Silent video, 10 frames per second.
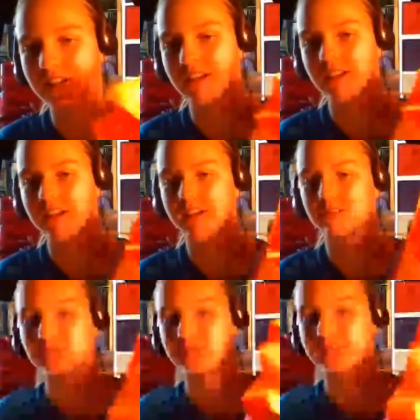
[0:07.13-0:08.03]
and
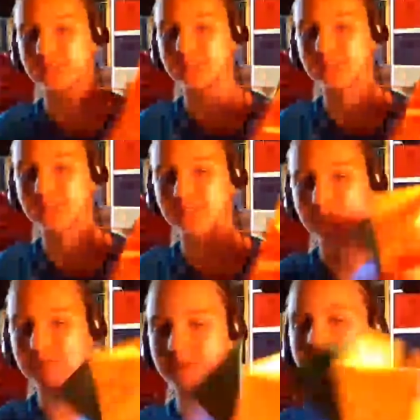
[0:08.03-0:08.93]
during
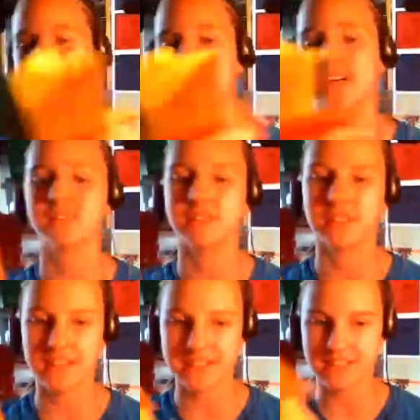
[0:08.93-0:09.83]
the break I
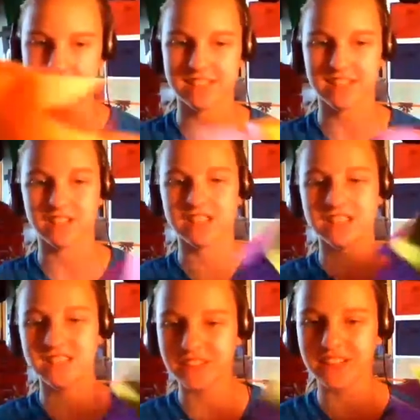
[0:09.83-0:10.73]
realized that this is actually
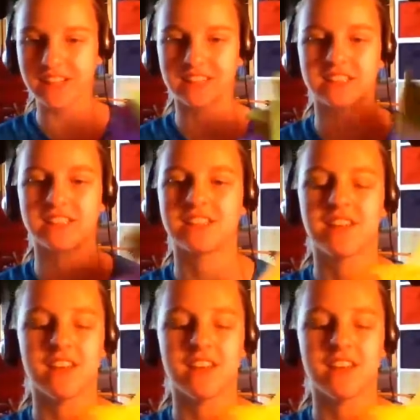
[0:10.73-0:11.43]
7 colors.